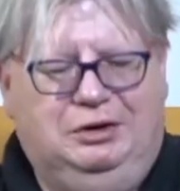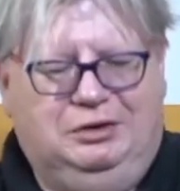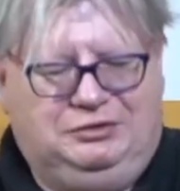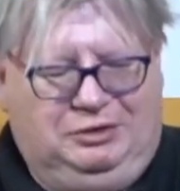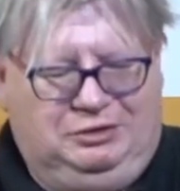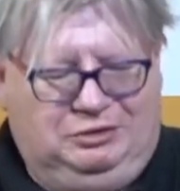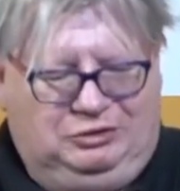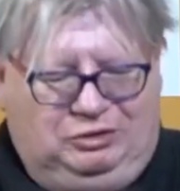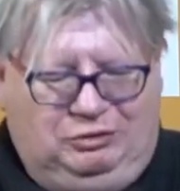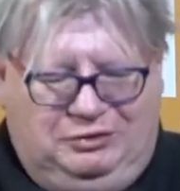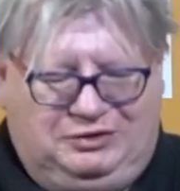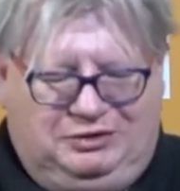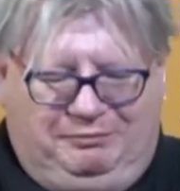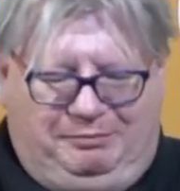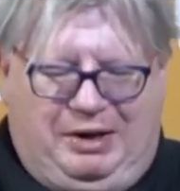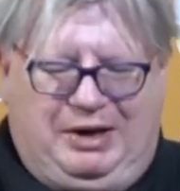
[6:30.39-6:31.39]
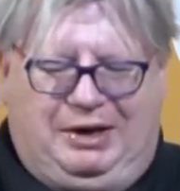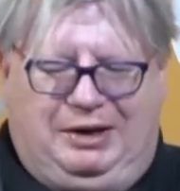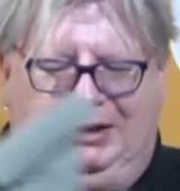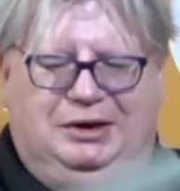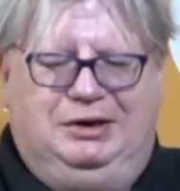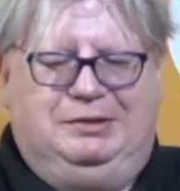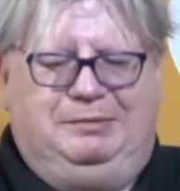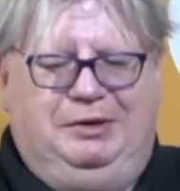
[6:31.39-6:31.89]
So the choice of
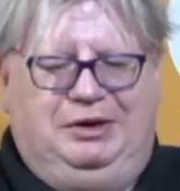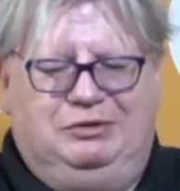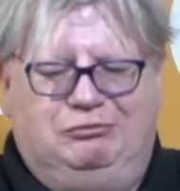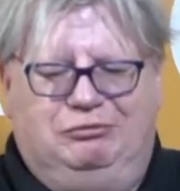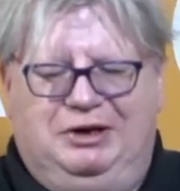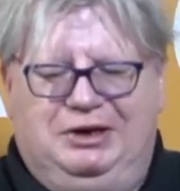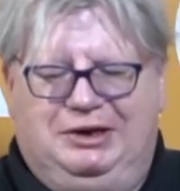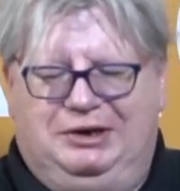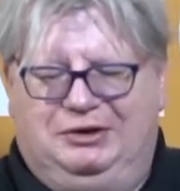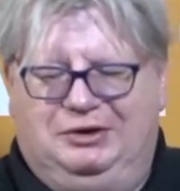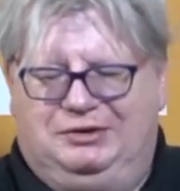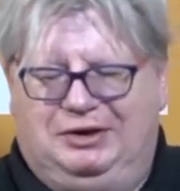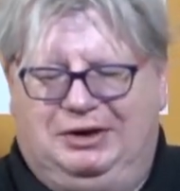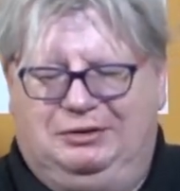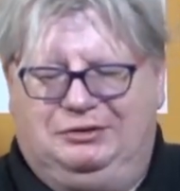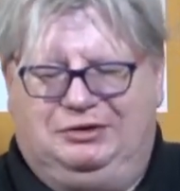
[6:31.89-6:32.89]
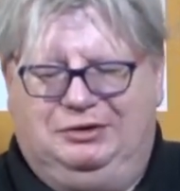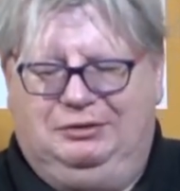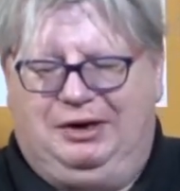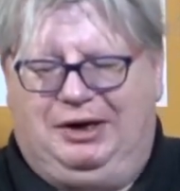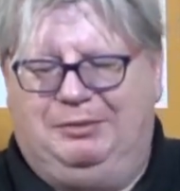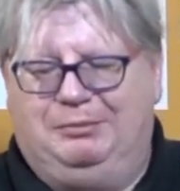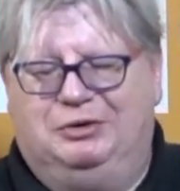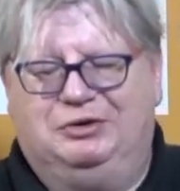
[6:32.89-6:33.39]
bag is really just down to
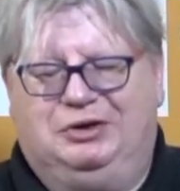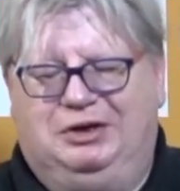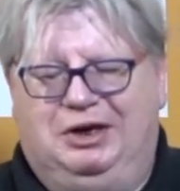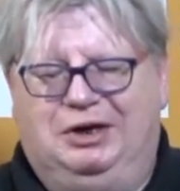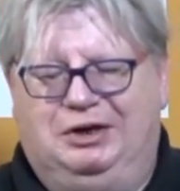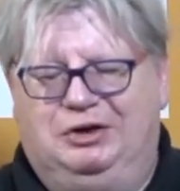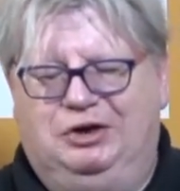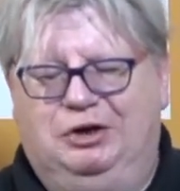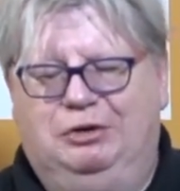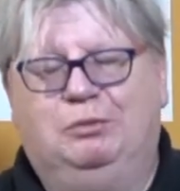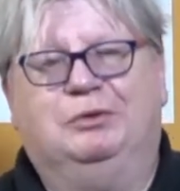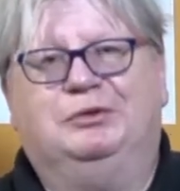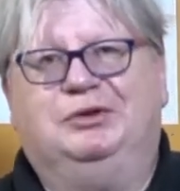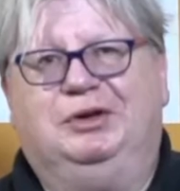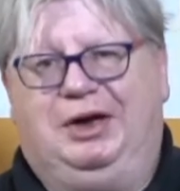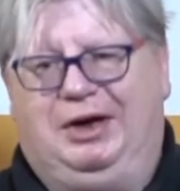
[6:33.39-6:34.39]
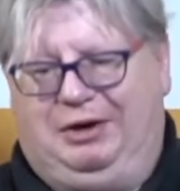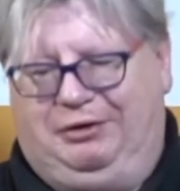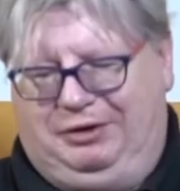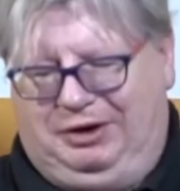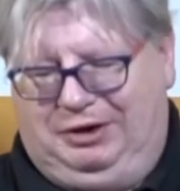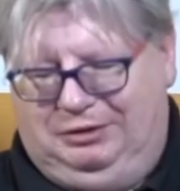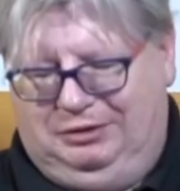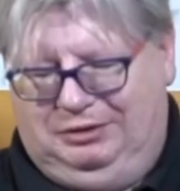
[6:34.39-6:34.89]
how much gear you want to carry